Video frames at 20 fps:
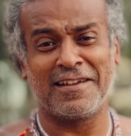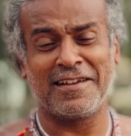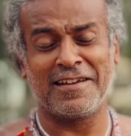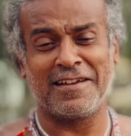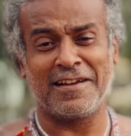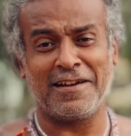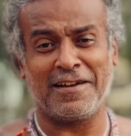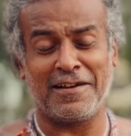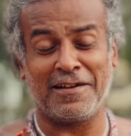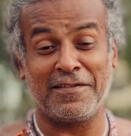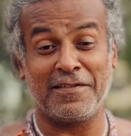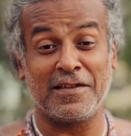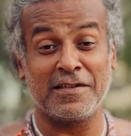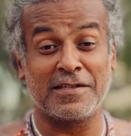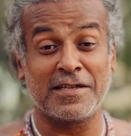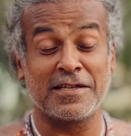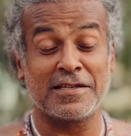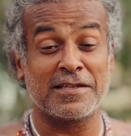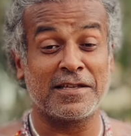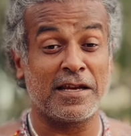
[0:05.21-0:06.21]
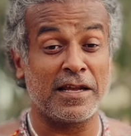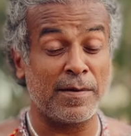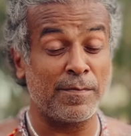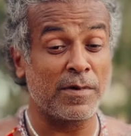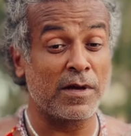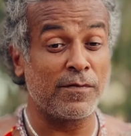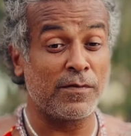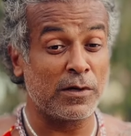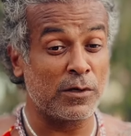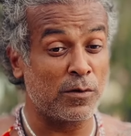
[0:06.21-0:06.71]
this is the name
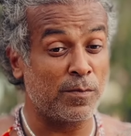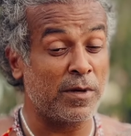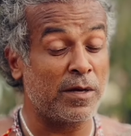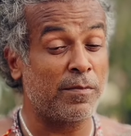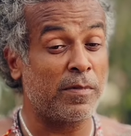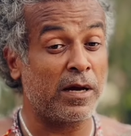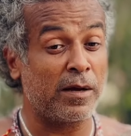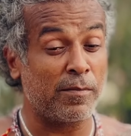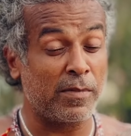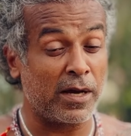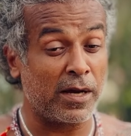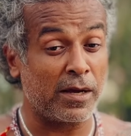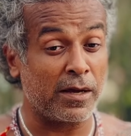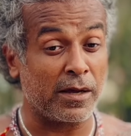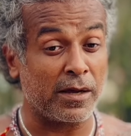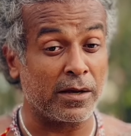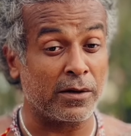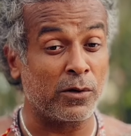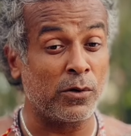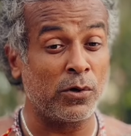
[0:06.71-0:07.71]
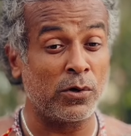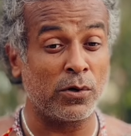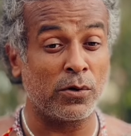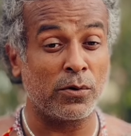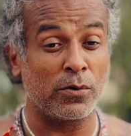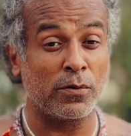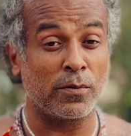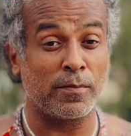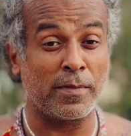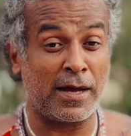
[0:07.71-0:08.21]
given to me by my
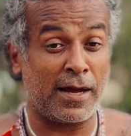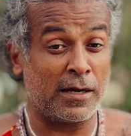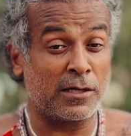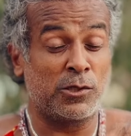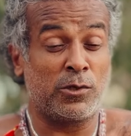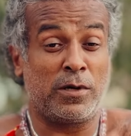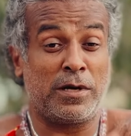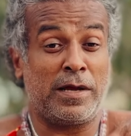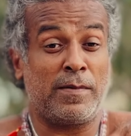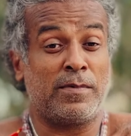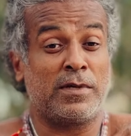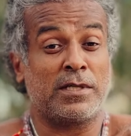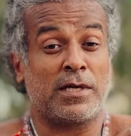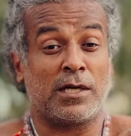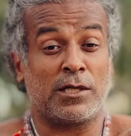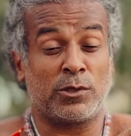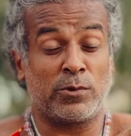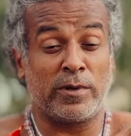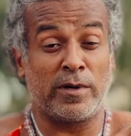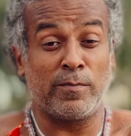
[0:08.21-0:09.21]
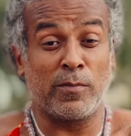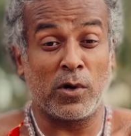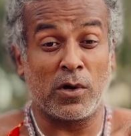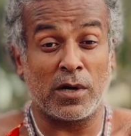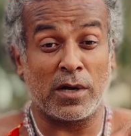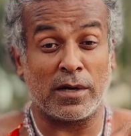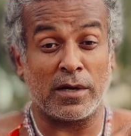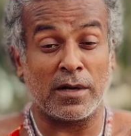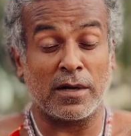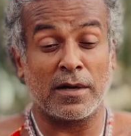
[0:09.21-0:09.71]
guru. My actual name is Ashwin
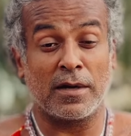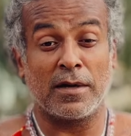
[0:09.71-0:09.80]
Mohan.